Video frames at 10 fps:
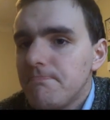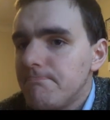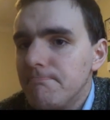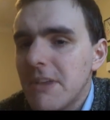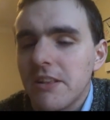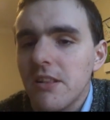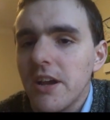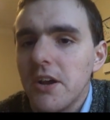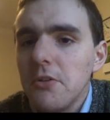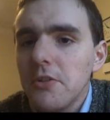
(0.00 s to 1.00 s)
mental
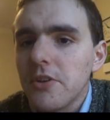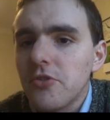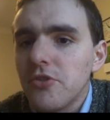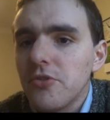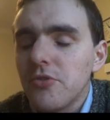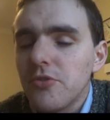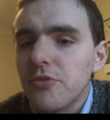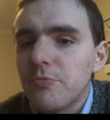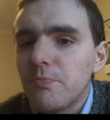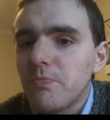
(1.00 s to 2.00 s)
health issues.
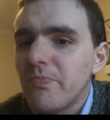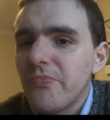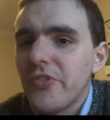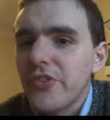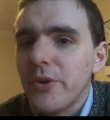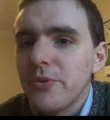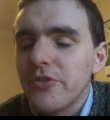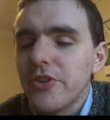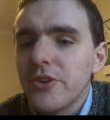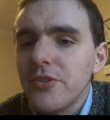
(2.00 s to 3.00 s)
Just
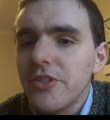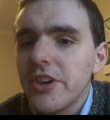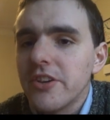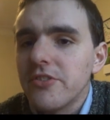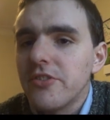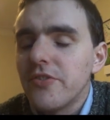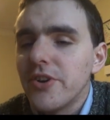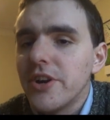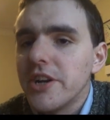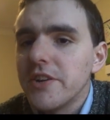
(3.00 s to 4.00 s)
focusing on things is
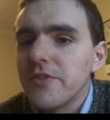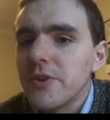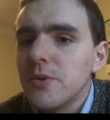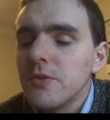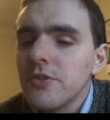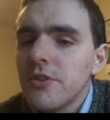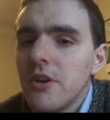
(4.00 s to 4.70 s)
very difficult,